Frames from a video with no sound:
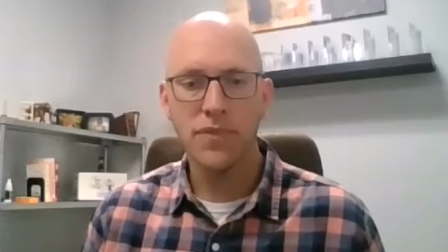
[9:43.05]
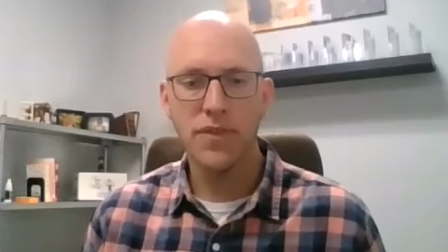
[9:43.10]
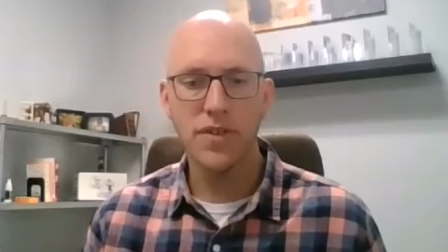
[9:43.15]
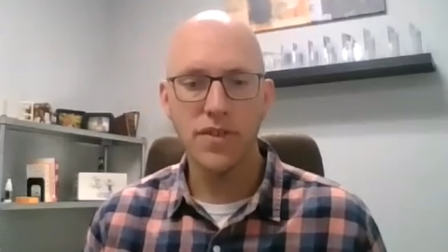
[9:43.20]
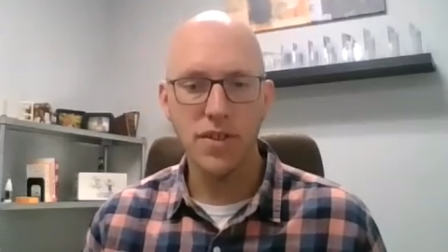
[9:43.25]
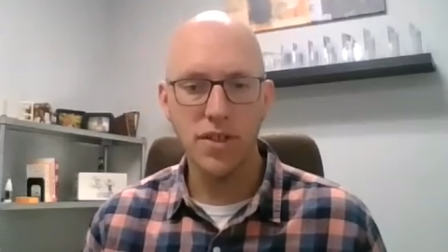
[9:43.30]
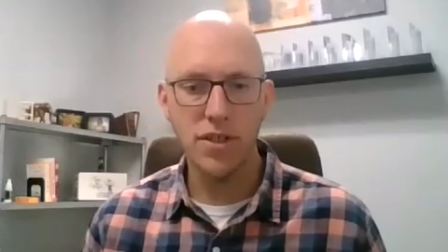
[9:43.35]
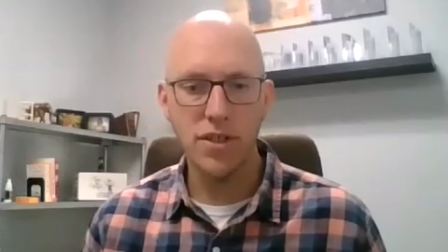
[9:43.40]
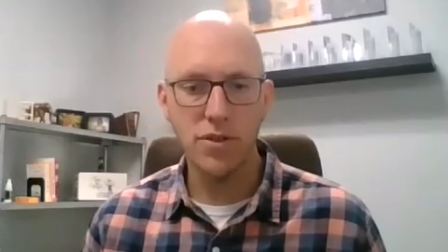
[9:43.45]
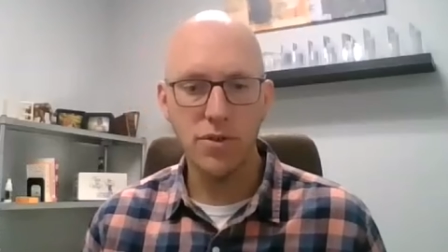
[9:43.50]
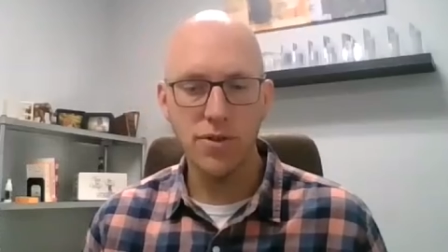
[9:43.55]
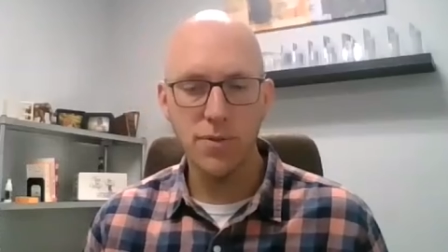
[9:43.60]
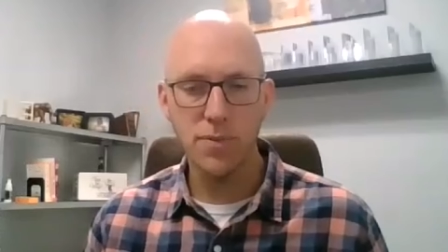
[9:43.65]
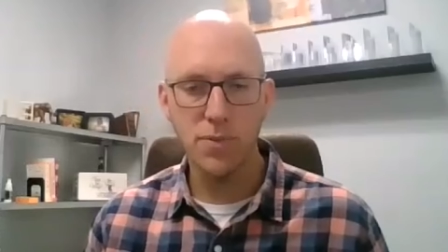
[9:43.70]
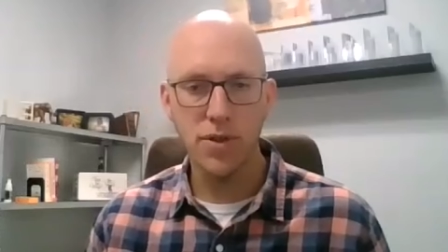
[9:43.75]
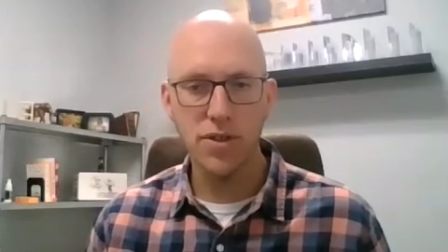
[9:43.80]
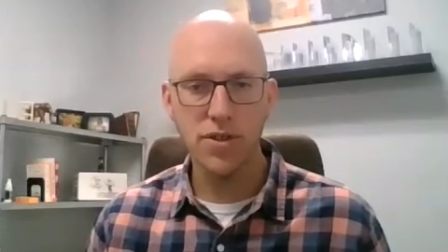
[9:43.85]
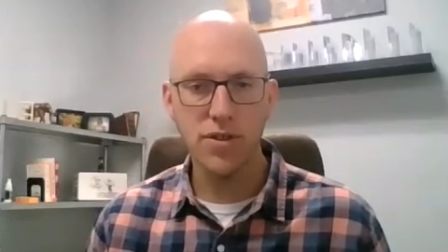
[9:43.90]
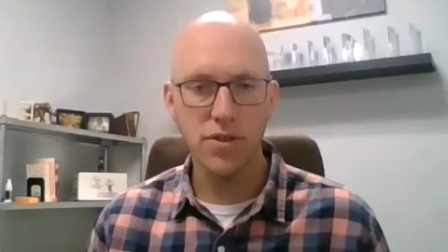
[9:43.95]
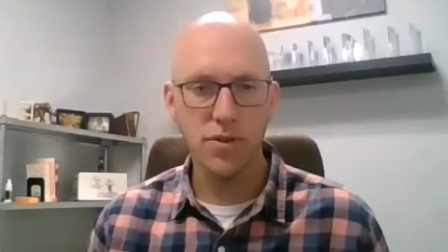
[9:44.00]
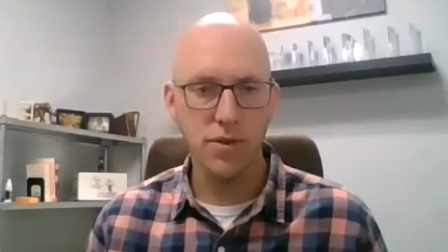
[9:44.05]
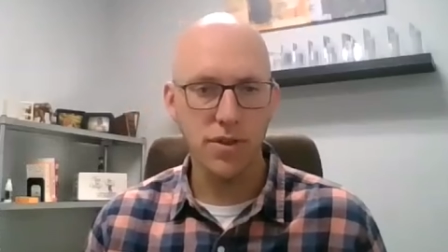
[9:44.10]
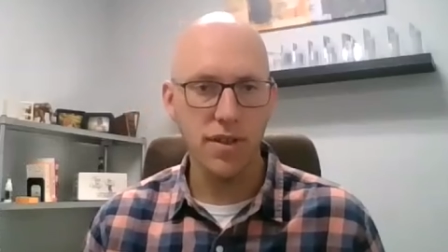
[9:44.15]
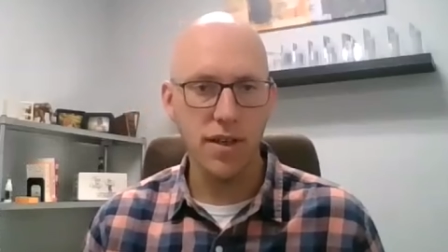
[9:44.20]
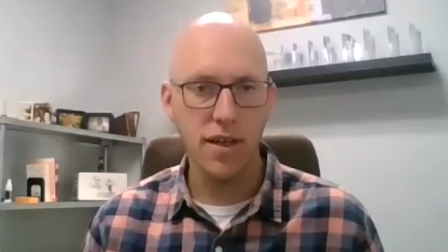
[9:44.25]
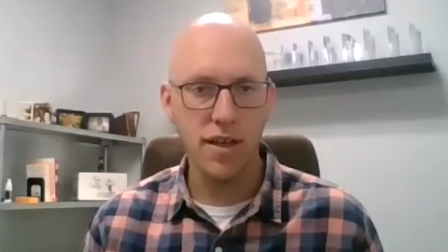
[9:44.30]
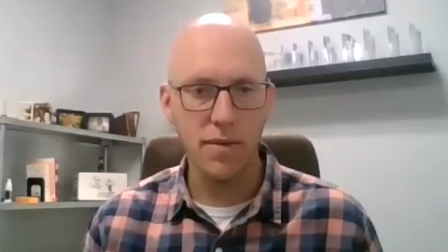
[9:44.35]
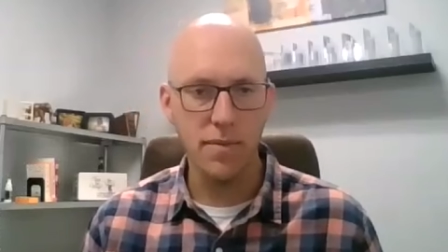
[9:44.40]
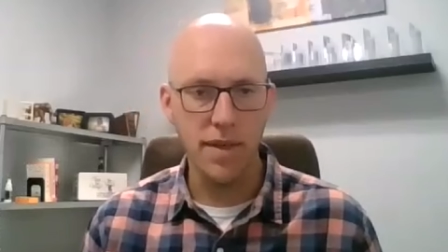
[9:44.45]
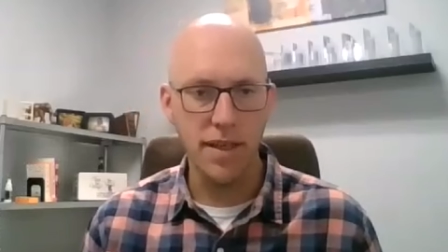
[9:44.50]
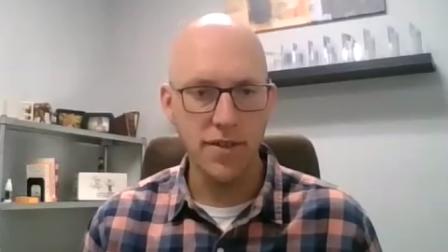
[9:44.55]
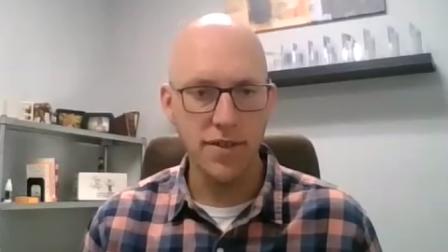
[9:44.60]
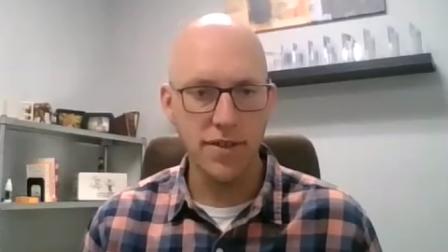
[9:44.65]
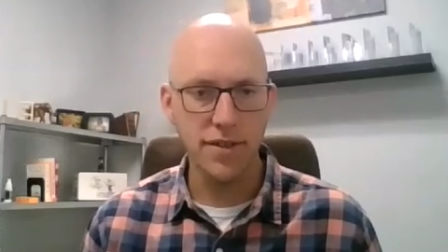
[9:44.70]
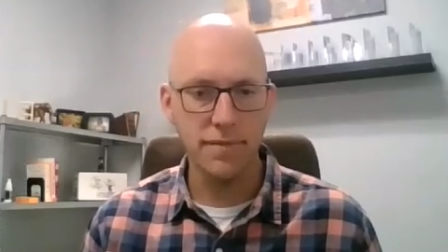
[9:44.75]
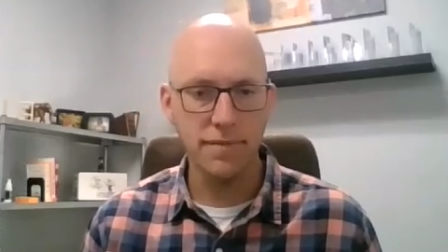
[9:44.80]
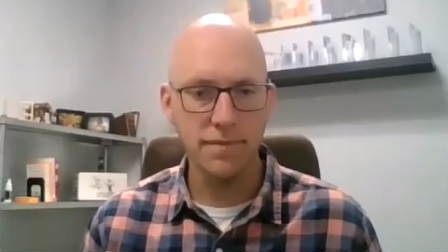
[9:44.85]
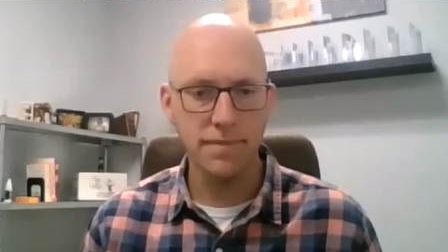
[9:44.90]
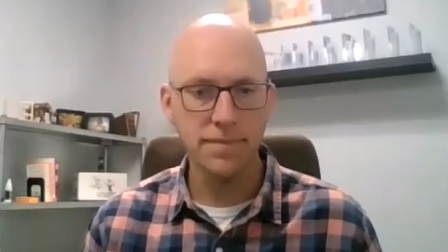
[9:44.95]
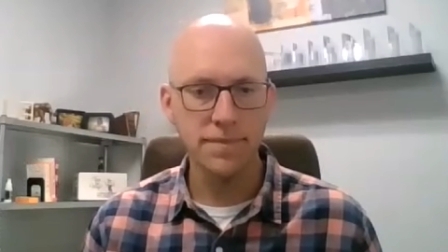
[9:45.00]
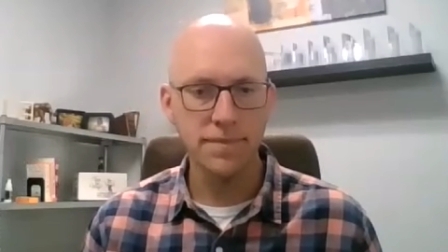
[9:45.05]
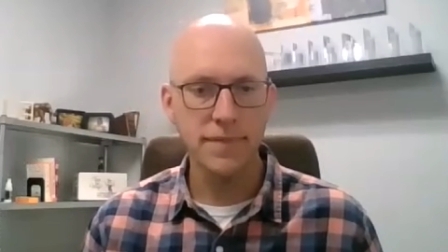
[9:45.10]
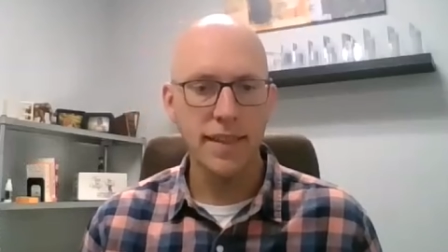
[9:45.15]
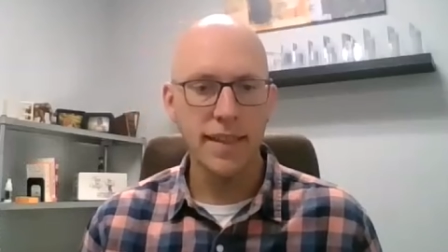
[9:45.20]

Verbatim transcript: there's a huge push toward automation.